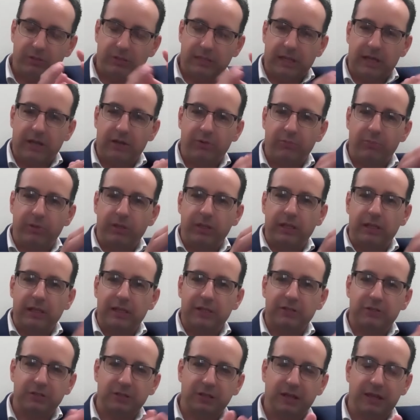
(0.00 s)
now be
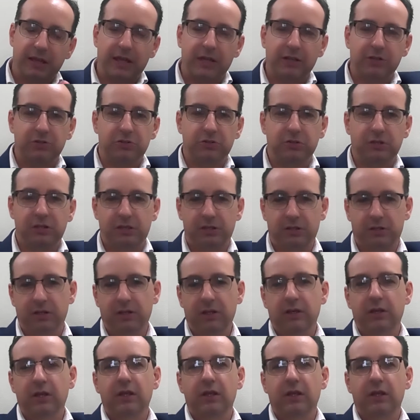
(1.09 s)
less engaged in